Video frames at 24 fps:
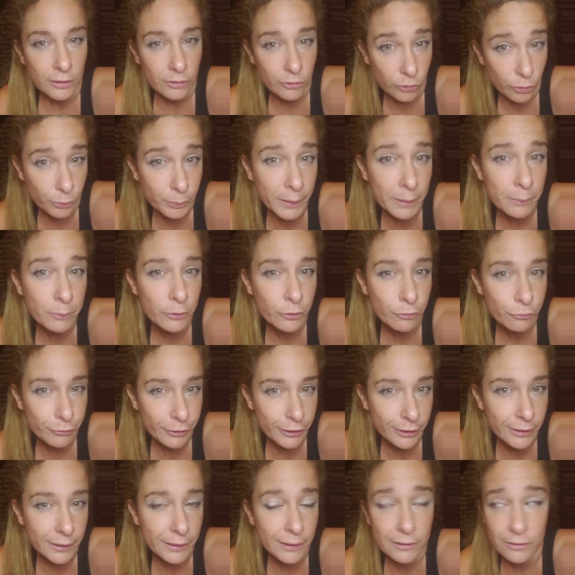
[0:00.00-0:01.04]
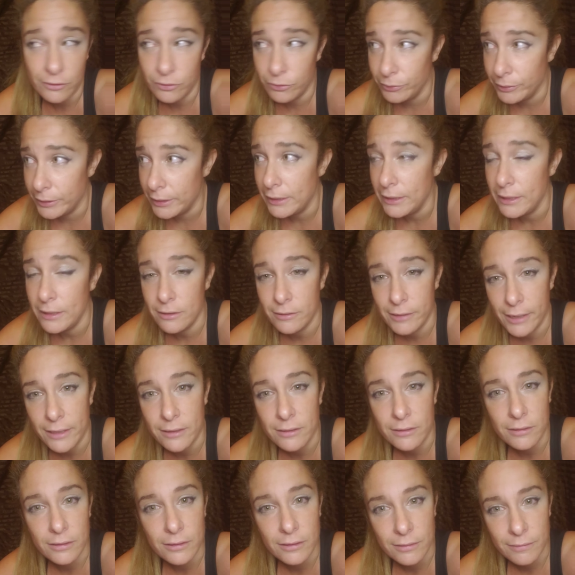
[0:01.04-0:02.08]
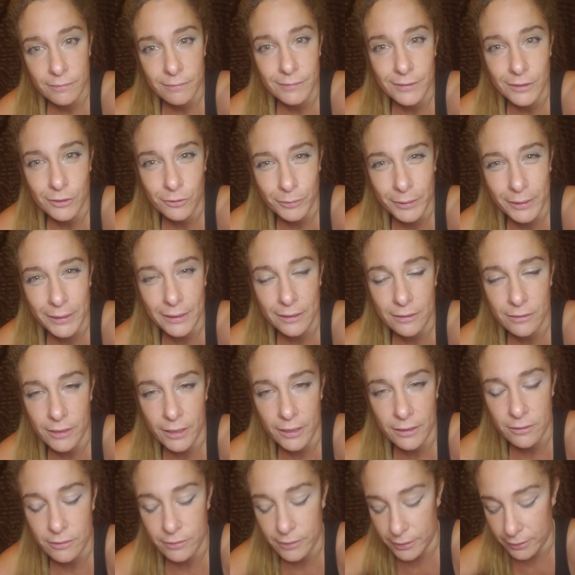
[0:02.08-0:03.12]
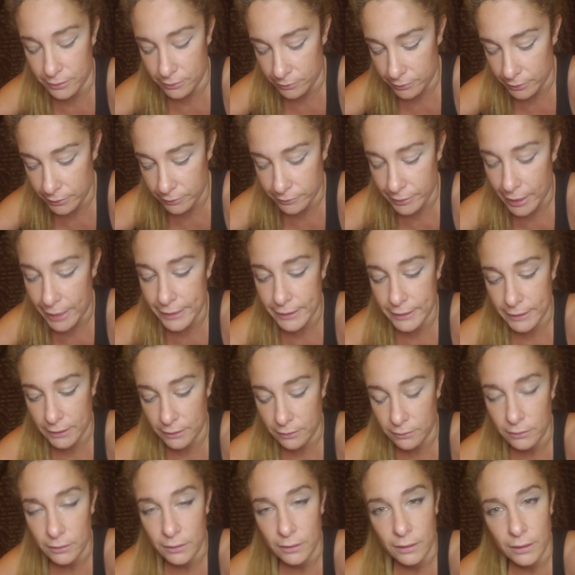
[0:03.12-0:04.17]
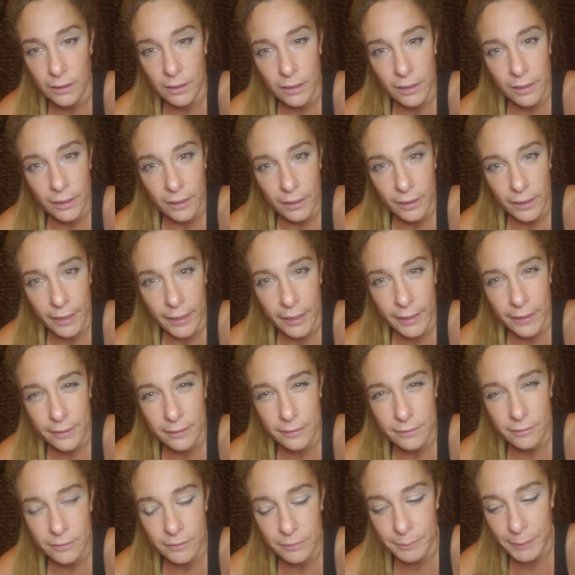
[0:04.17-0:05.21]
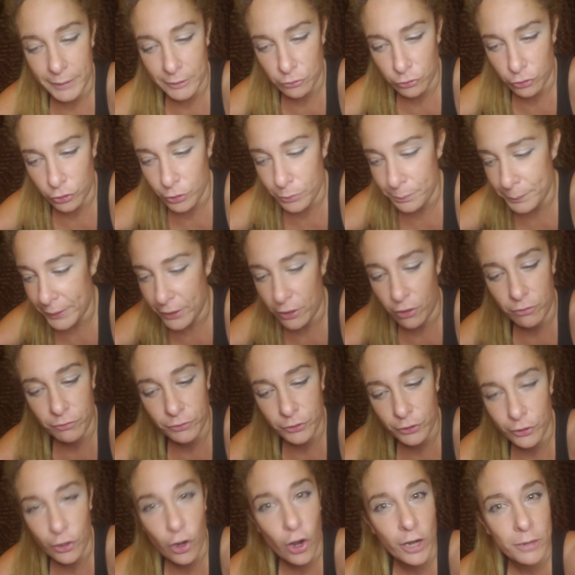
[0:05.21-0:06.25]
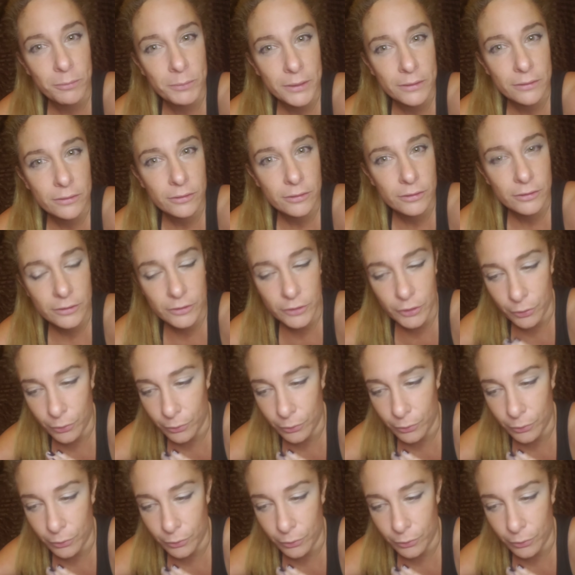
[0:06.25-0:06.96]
You'll be able to feel it. It's really intense. And it's exciting. And make sure you pay off your karmas.